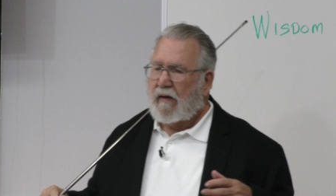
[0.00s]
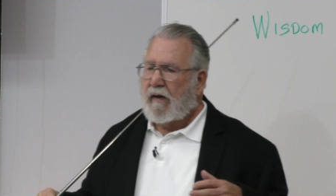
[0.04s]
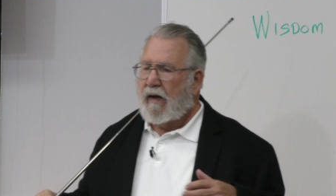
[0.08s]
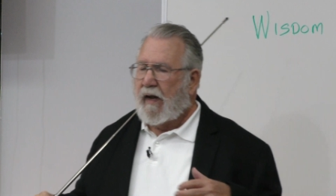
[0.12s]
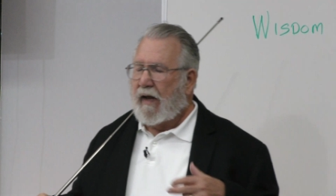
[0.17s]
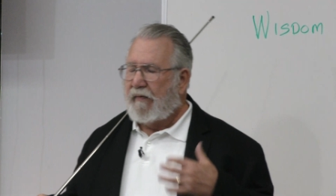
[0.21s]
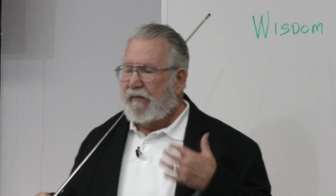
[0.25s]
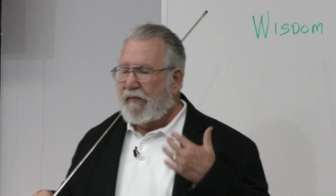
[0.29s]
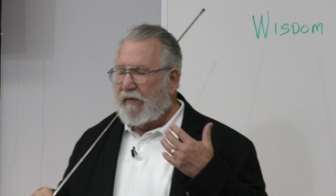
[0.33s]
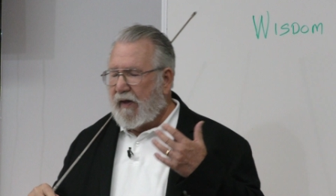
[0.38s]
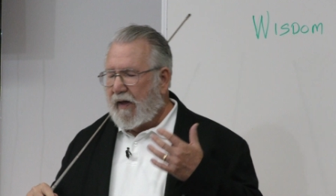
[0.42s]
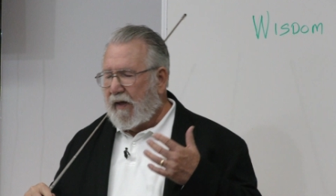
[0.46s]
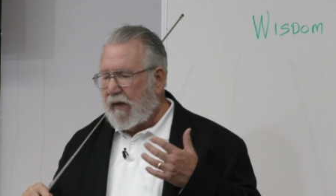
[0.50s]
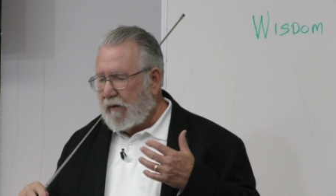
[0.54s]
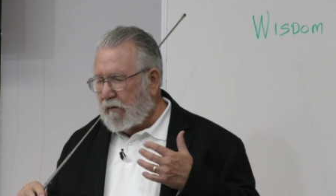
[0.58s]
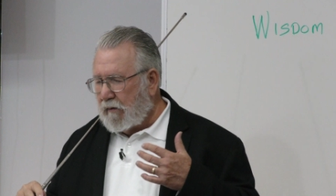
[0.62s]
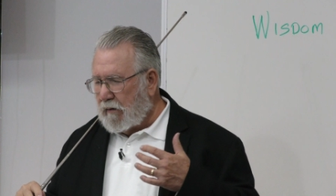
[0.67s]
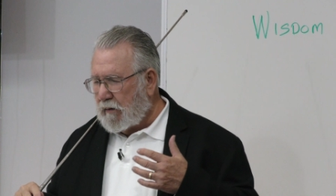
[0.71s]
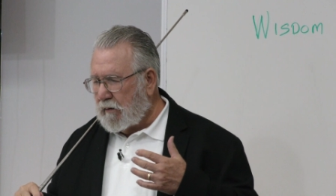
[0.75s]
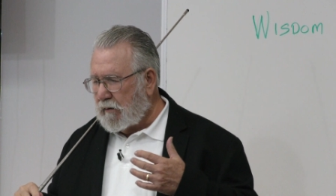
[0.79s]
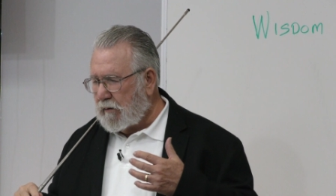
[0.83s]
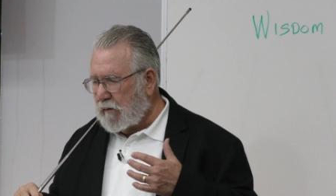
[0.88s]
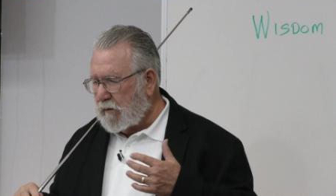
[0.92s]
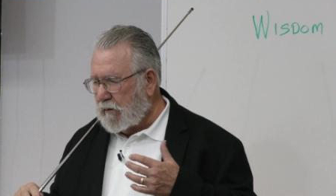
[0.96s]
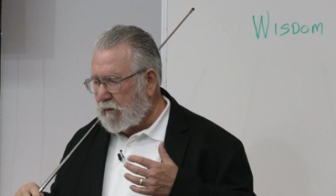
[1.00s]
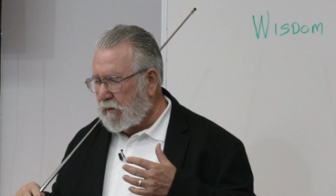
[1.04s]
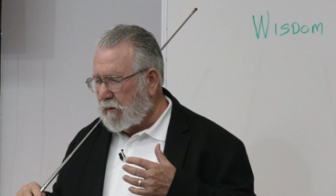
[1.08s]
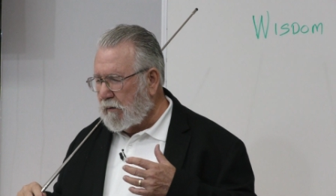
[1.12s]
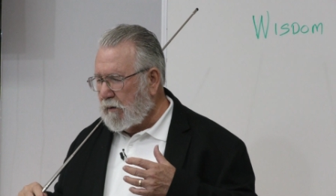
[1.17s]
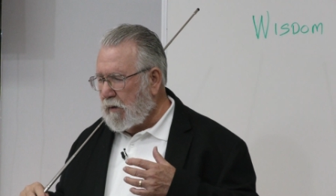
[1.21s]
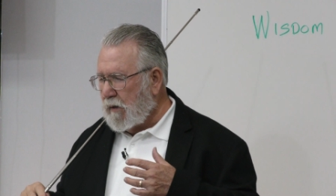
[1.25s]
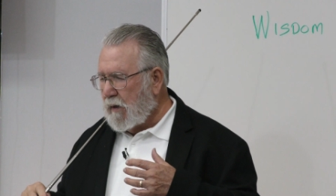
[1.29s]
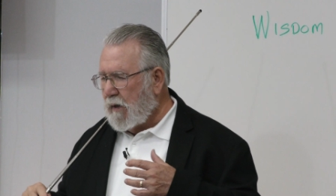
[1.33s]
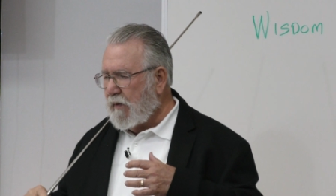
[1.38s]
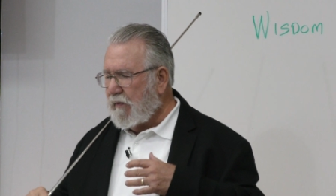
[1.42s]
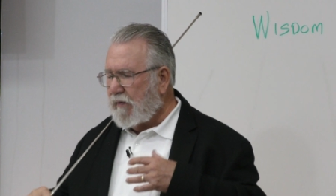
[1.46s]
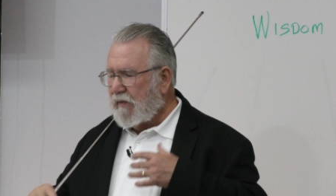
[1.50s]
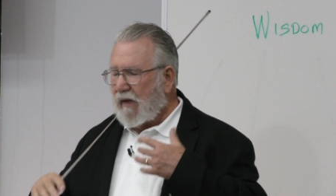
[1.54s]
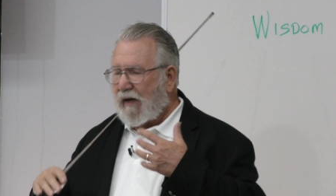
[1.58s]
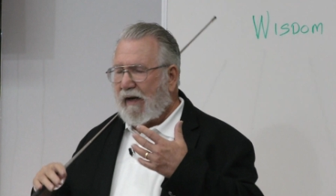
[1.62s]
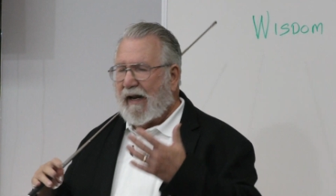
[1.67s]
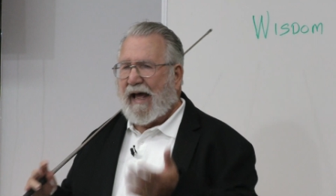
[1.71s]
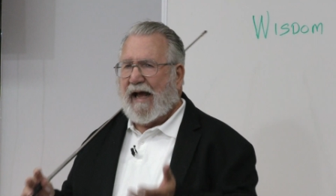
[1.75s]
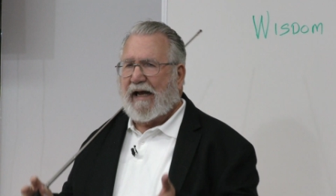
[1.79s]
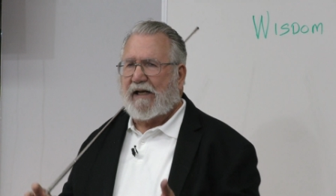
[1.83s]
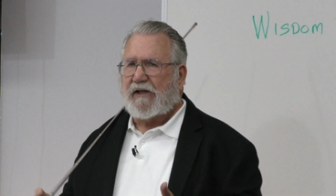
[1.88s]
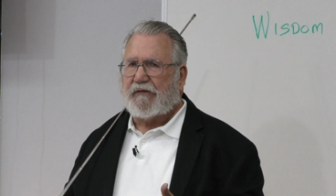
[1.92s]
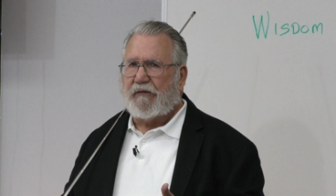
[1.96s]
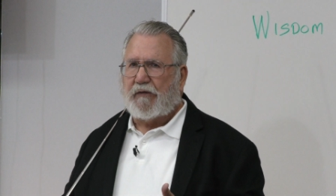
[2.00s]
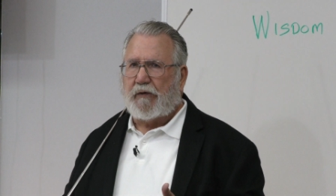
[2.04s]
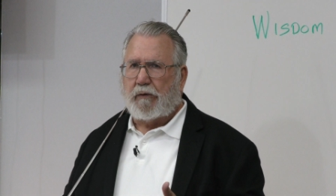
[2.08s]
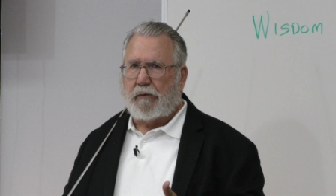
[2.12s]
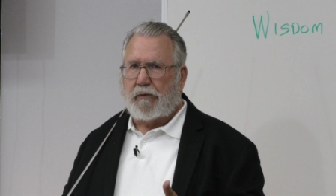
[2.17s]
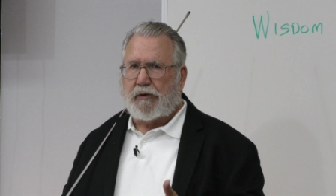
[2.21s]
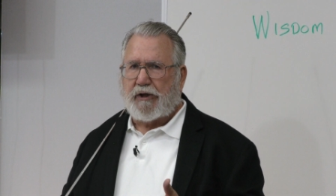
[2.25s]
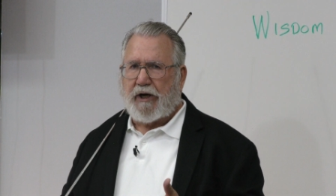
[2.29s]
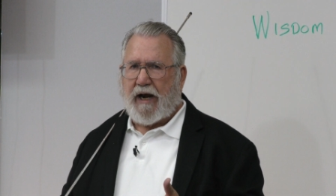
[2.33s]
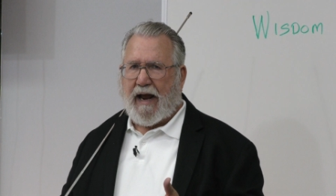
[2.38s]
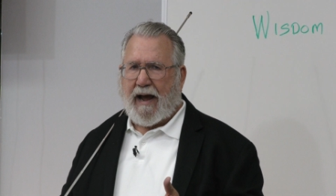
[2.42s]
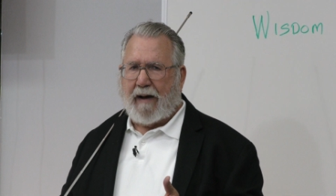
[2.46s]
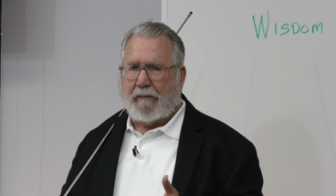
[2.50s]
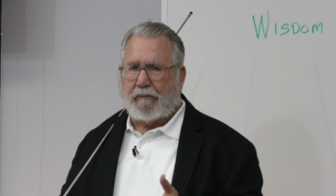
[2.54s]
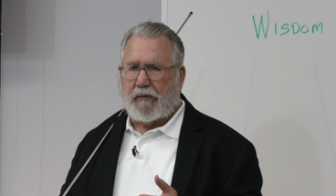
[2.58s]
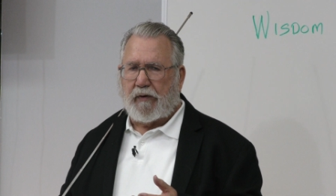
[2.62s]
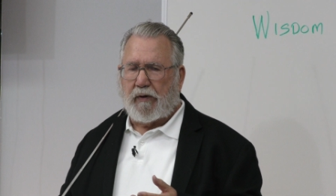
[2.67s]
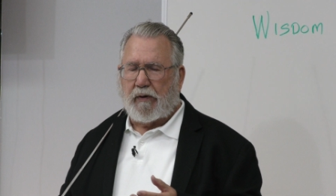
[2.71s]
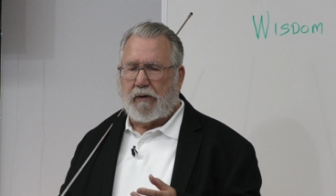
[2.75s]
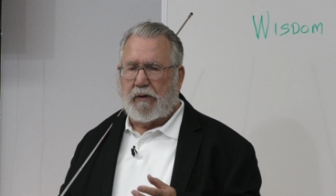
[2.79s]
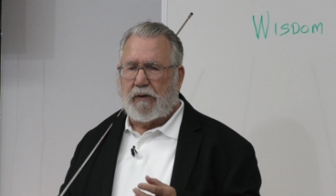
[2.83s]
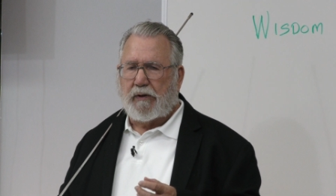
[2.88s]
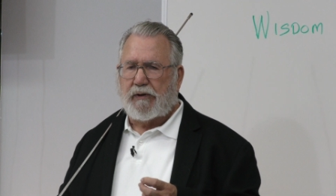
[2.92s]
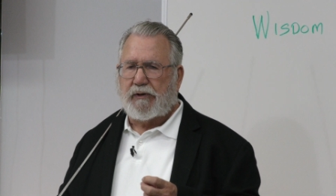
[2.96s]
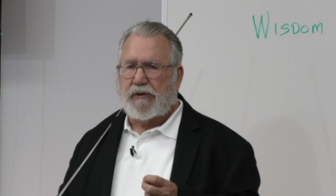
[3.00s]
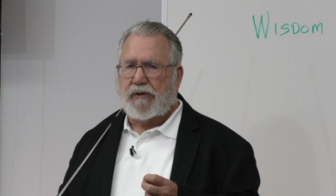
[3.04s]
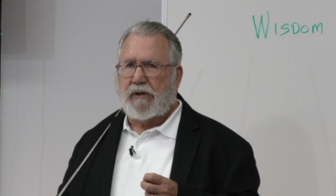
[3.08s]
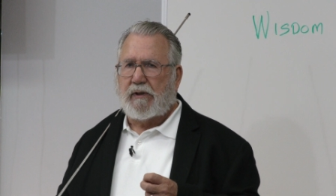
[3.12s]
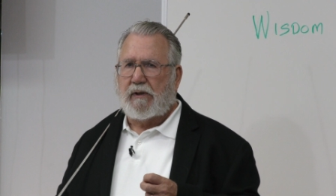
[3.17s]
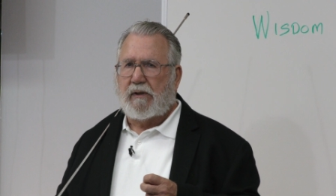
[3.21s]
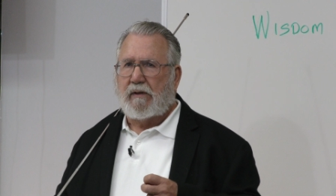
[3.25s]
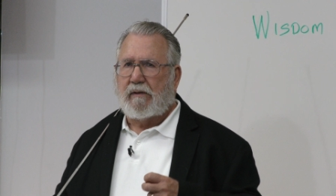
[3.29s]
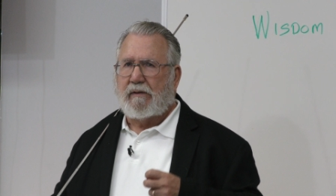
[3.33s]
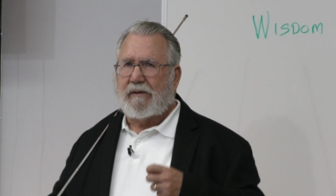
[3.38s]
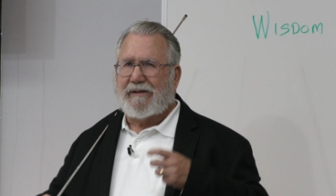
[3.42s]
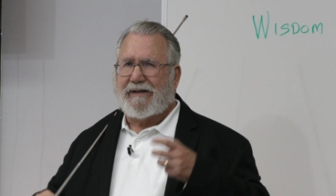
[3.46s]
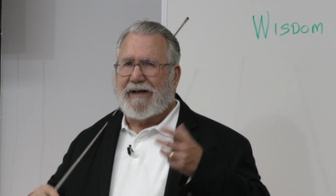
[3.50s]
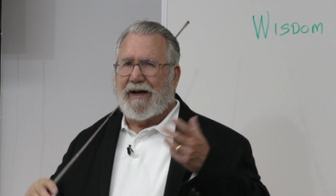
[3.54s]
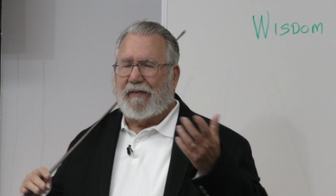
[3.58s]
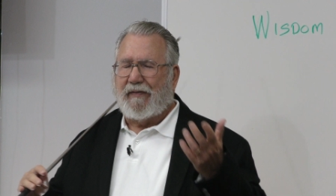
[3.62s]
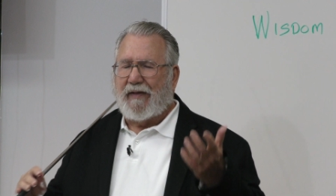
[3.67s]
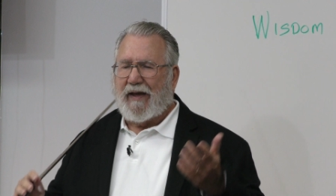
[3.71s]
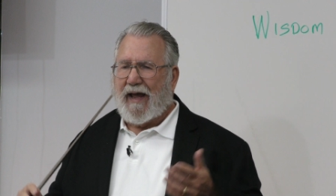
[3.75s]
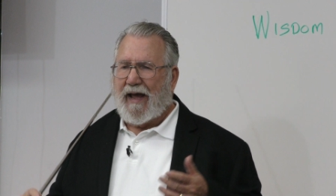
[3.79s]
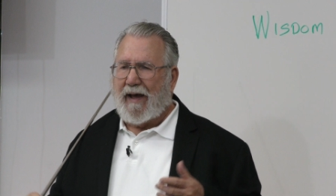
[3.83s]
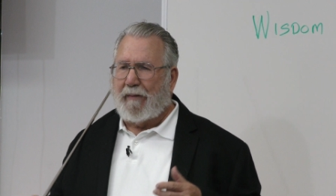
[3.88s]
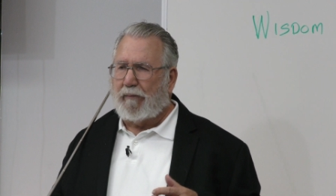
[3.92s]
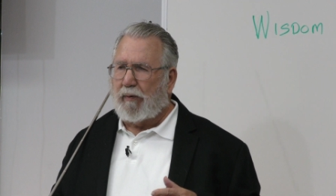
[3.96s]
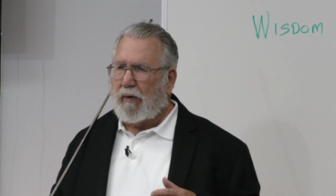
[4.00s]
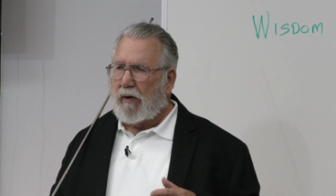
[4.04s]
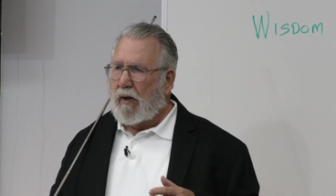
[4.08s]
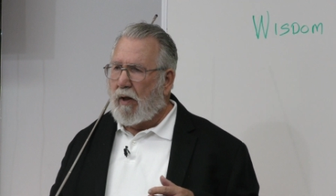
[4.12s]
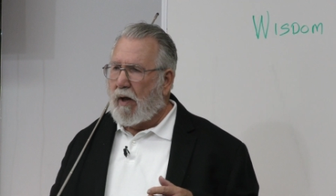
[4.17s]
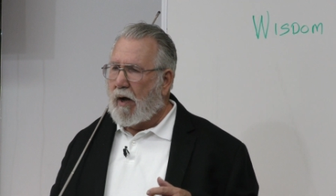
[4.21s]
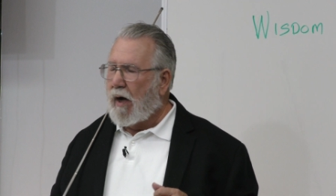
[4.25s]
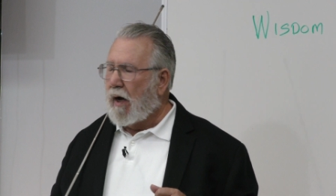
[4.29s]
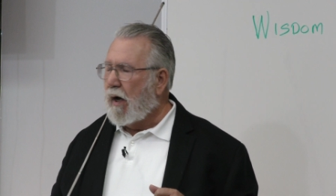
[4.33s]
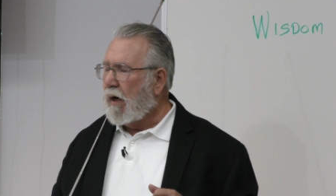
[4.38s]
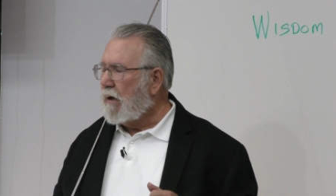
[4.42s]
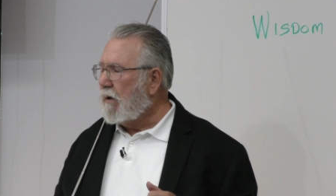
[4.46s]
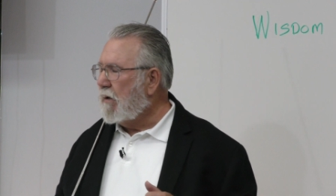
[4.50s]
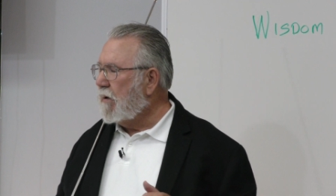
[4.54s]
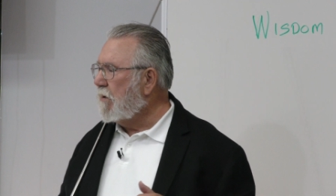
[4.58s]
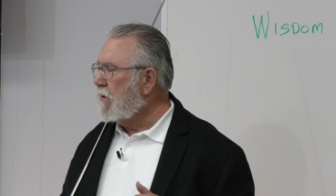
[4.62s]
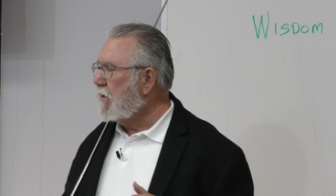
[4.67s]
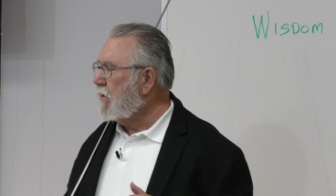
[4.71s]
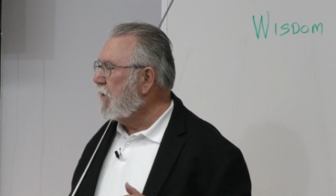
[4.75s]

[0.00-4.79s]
And then the last few chapters, kind of the epilogue,